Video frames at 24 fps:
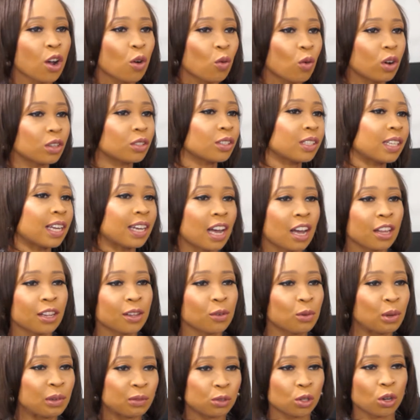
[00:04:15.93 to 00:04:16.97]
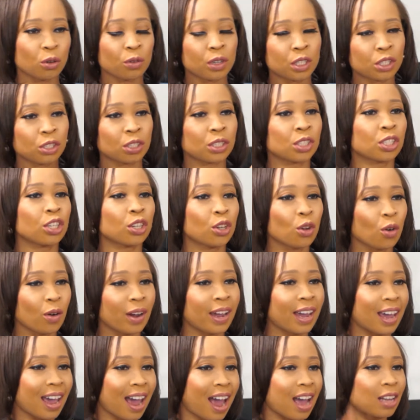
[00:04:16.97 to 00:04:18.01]
Once you take out the weaves, you're retouching your
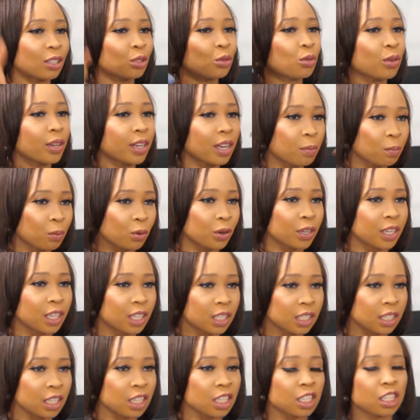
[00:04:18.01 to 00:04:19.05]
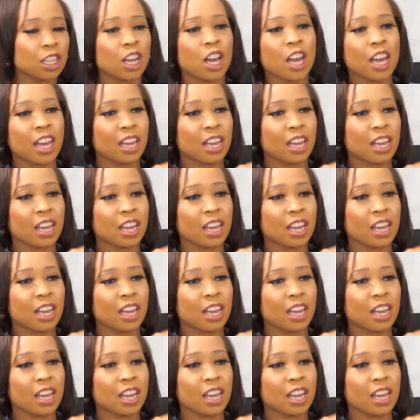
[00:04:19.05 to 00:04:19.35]
hair and doing a ponytail.